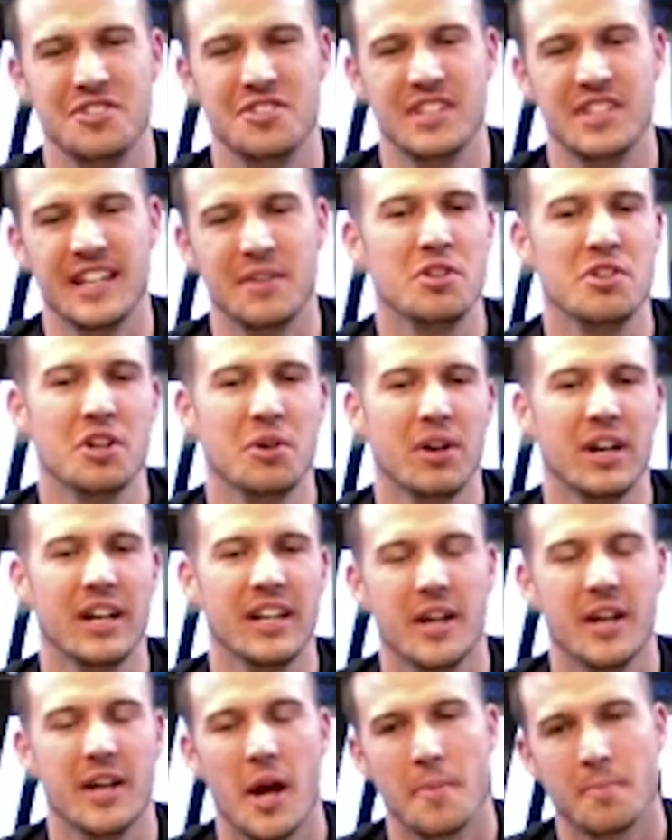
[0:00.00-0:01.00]
it. Well, you know
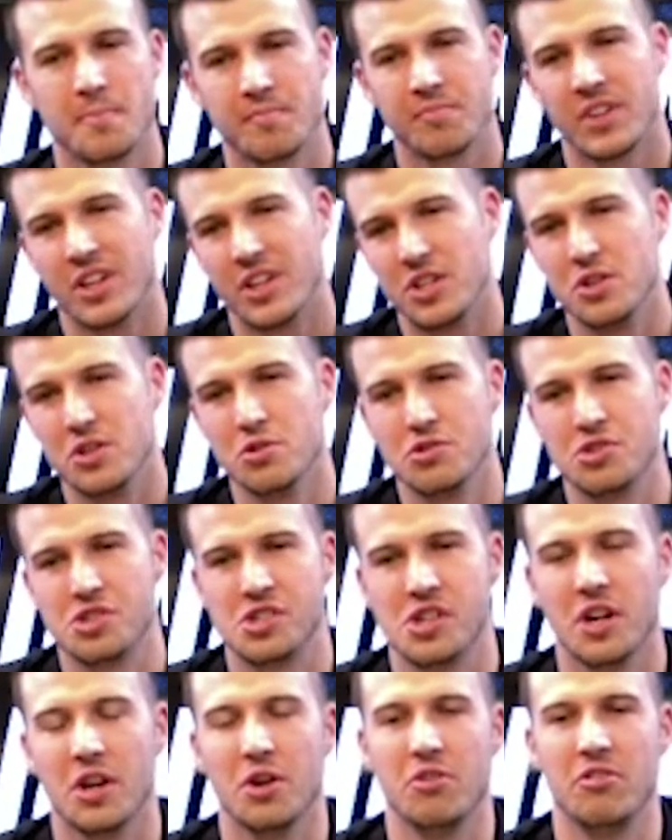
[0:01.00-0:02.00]
what? You
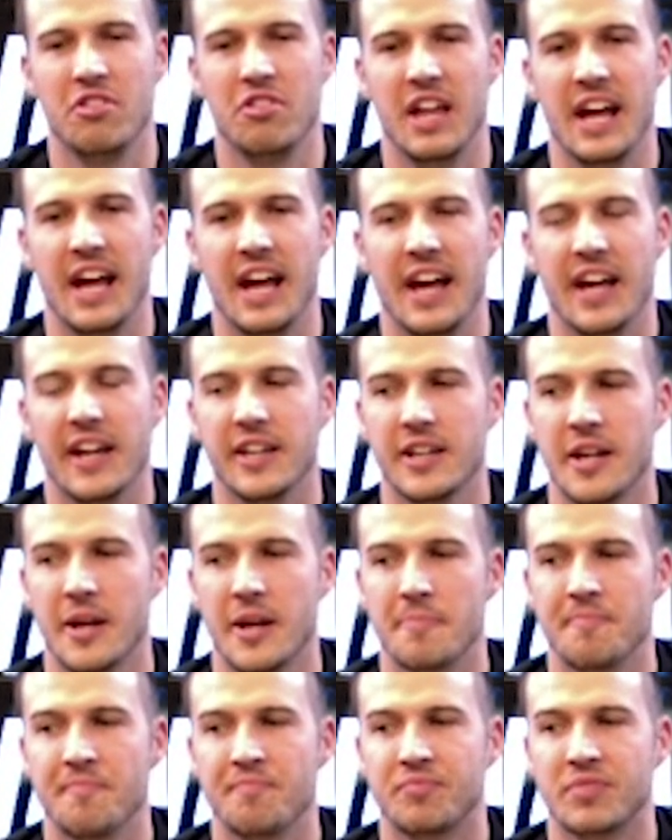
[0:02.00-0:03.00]
showed that
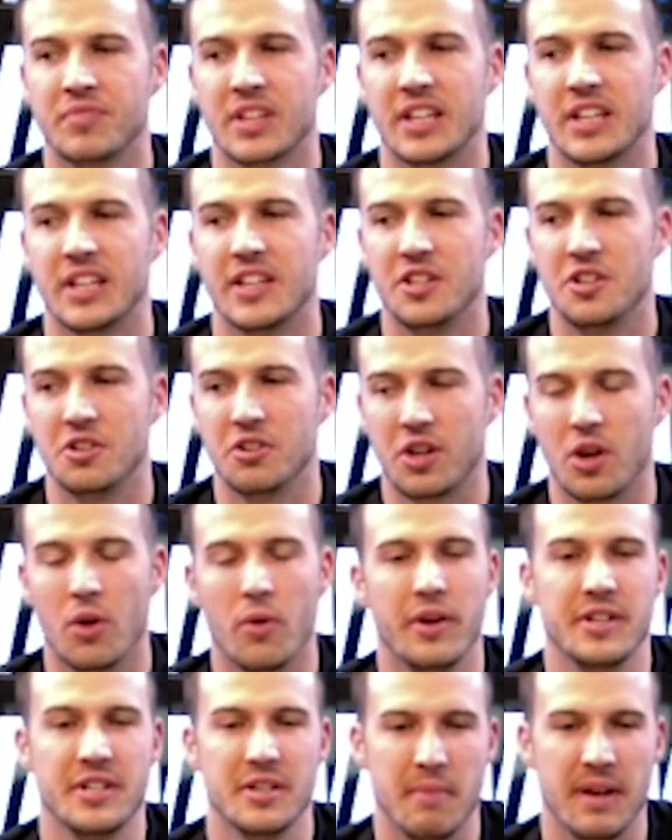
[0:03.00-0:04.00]
you're
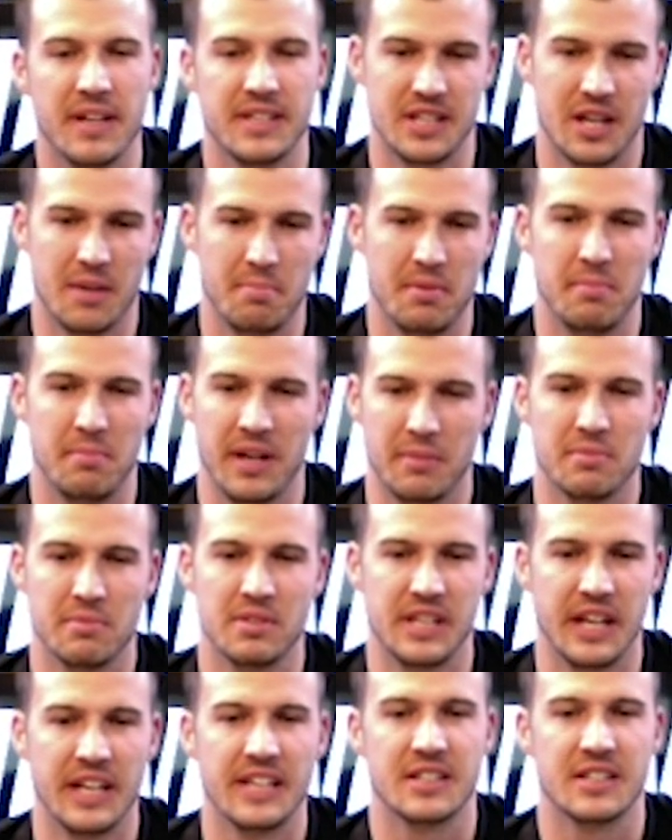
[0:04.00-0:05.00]
going to mess up and make
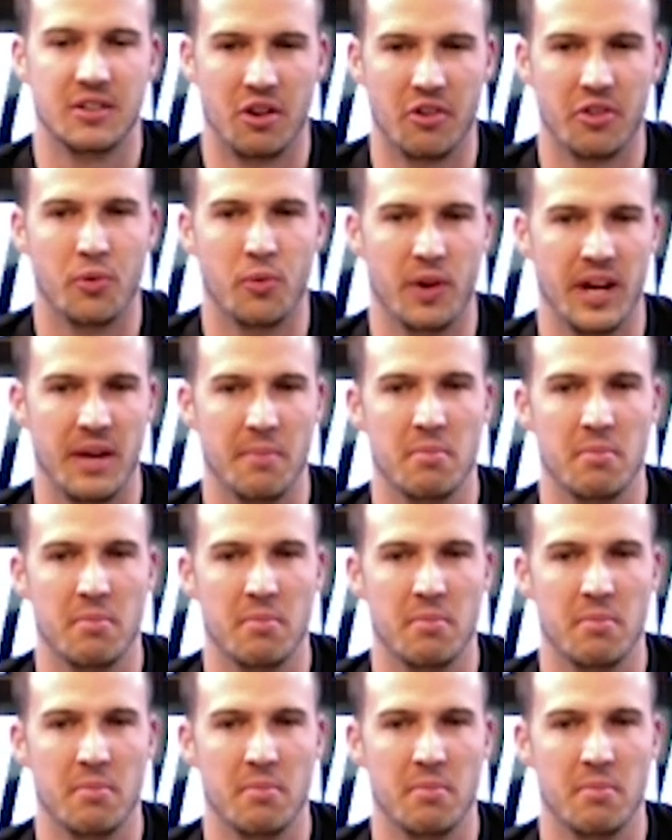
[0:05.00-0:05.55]
mistakes along the way.